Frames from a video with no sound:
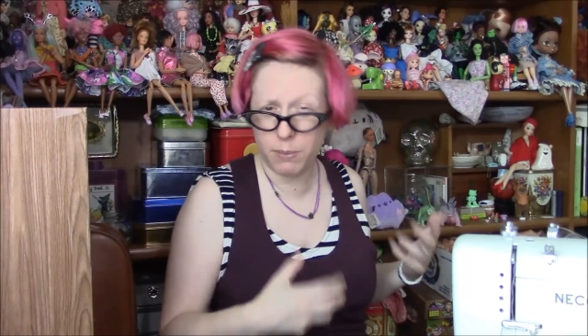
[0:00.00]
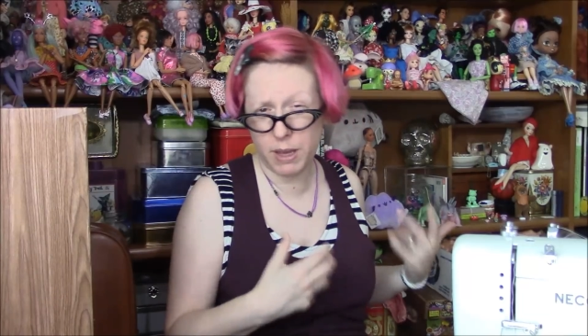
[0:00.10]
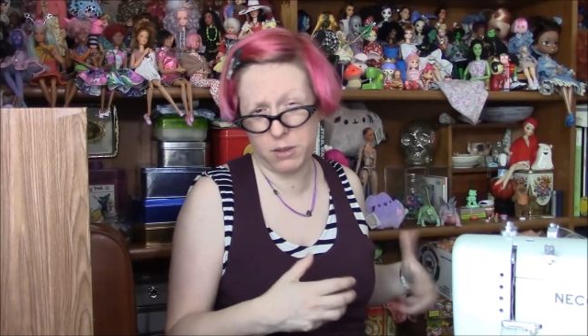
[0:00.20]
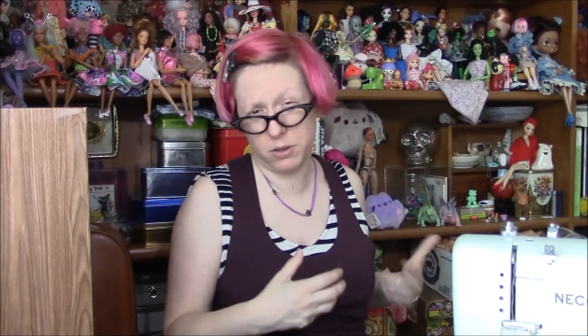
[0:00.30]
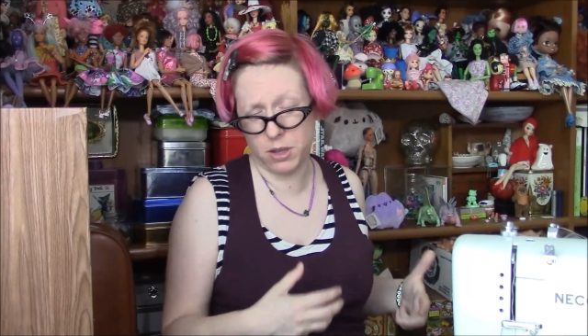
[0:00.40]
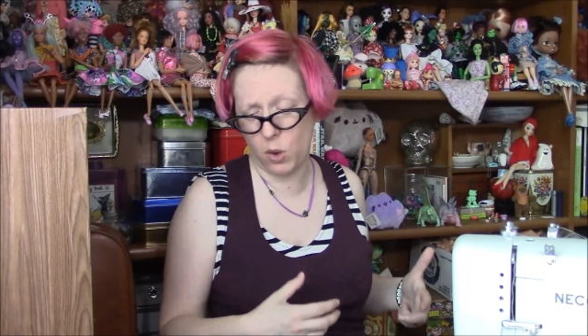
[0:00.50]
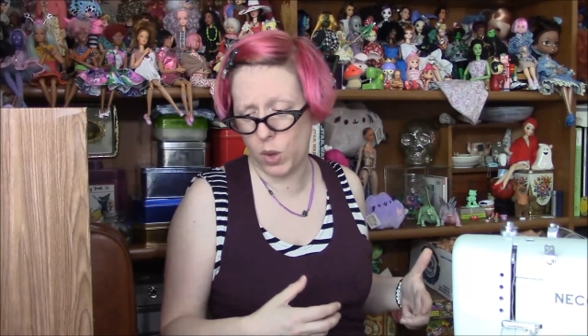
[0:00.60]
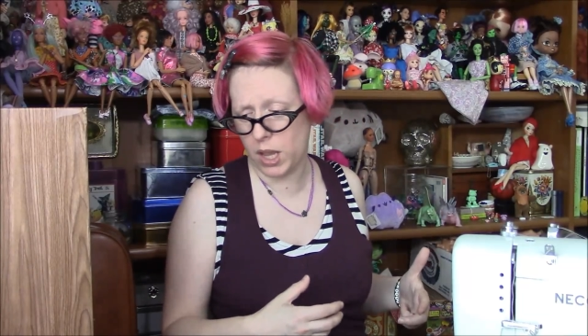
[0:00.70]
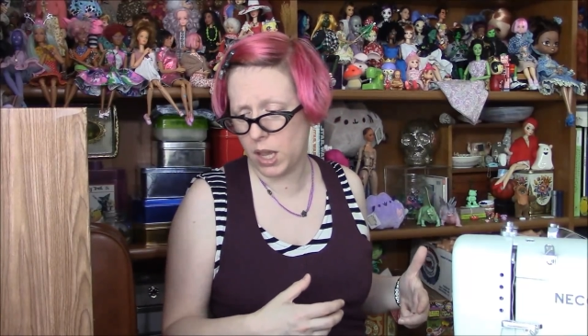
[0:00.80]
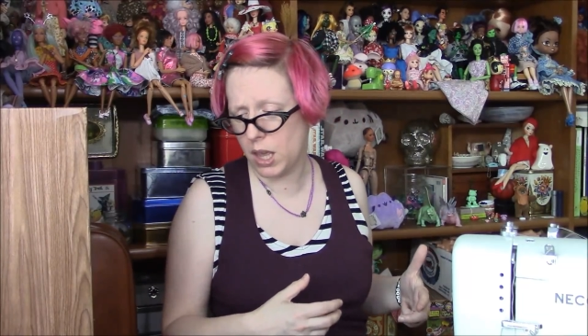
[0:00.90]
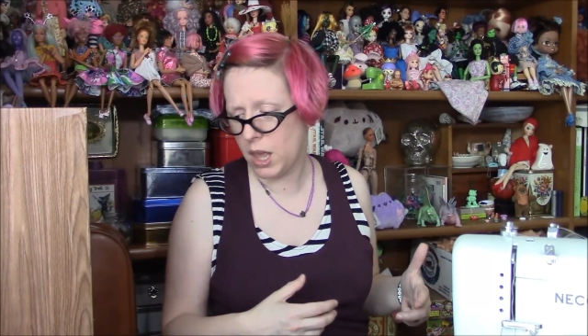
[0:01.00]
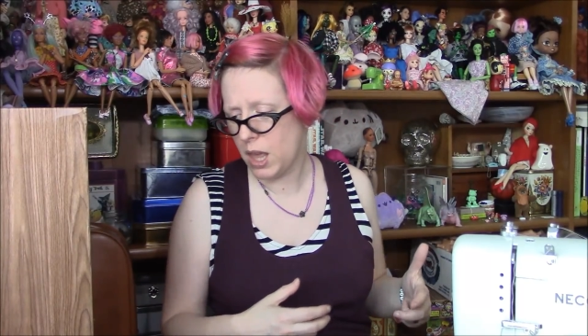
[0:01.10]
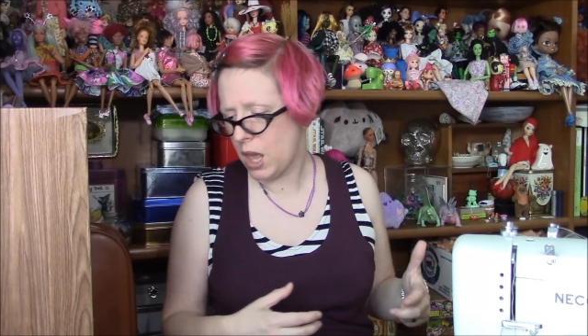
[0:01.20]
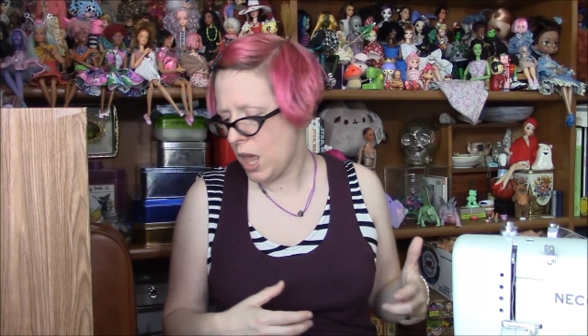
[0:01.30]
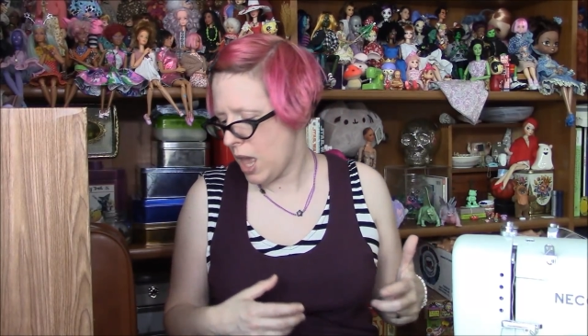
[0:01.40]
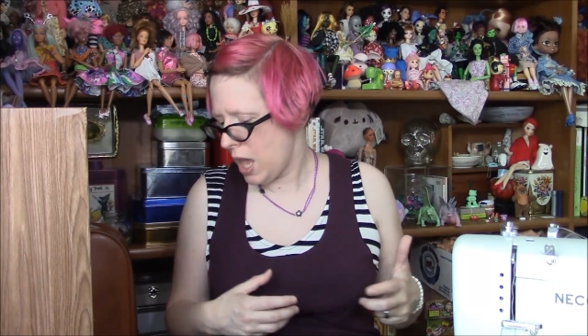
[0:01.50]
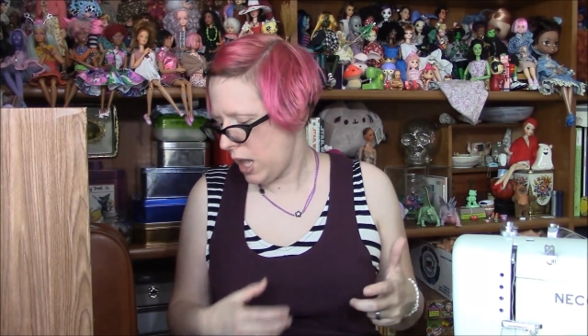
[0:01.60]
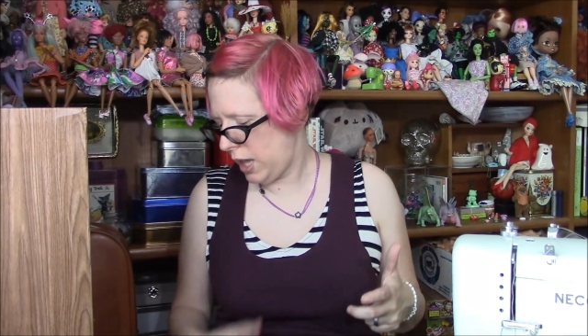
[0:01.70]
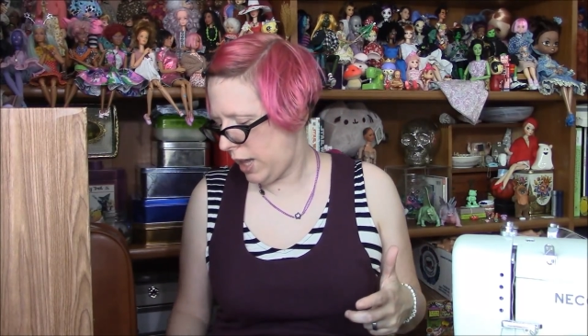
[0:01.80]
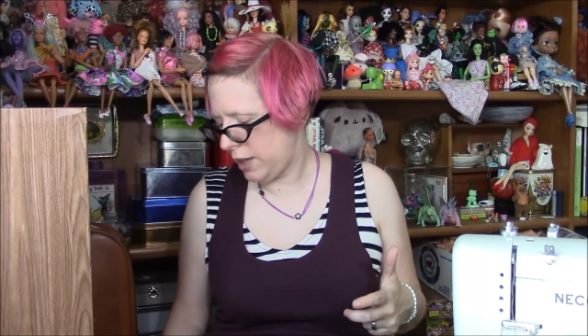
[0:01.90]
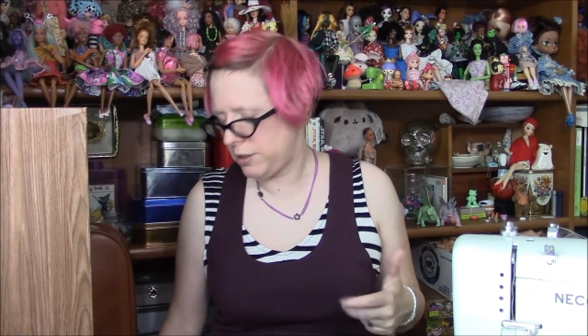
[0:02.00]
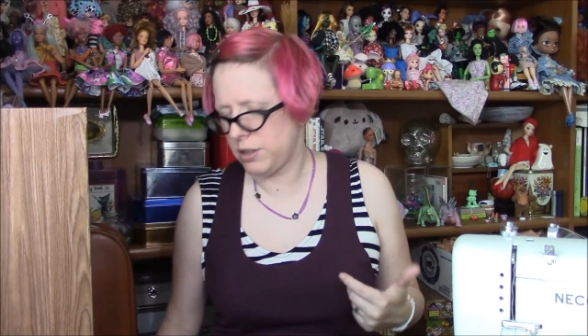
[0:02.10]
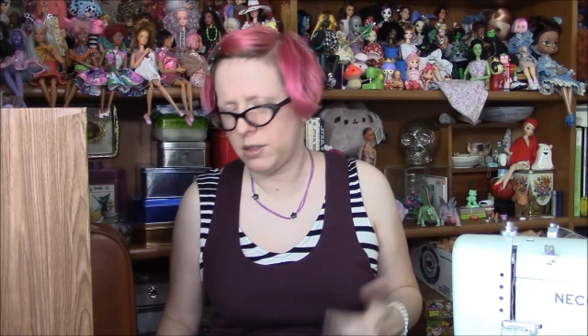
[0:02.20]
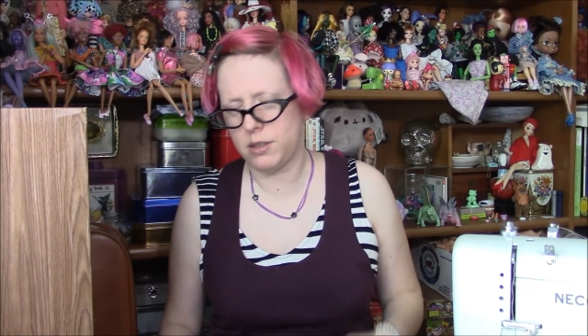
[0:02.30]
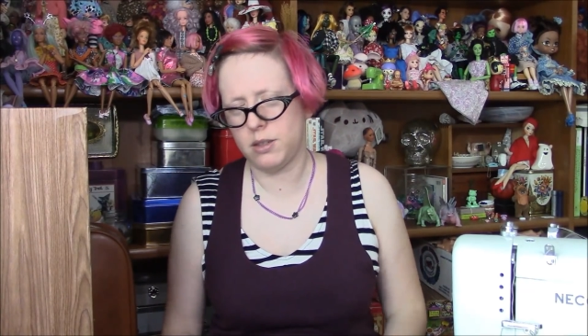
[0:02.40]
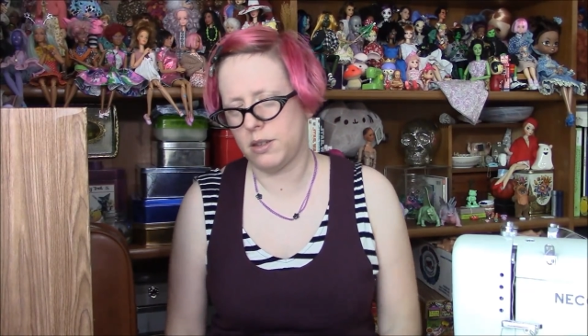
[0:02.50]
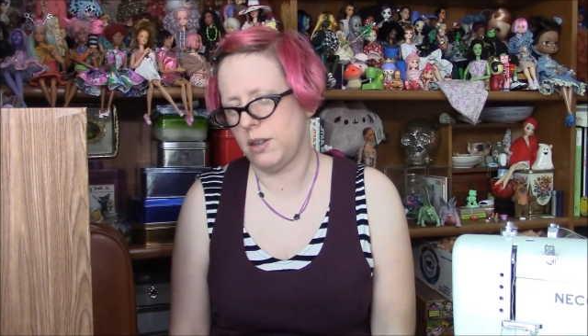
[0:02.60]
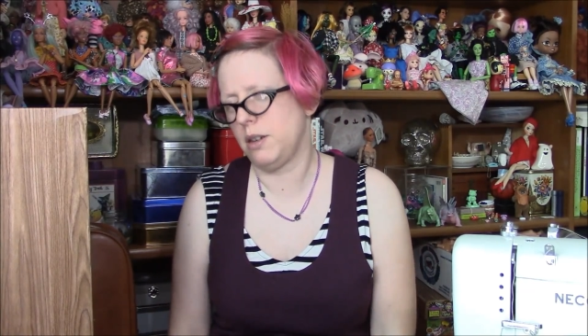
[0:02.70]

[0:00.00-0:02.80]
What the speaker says: about sewing, it just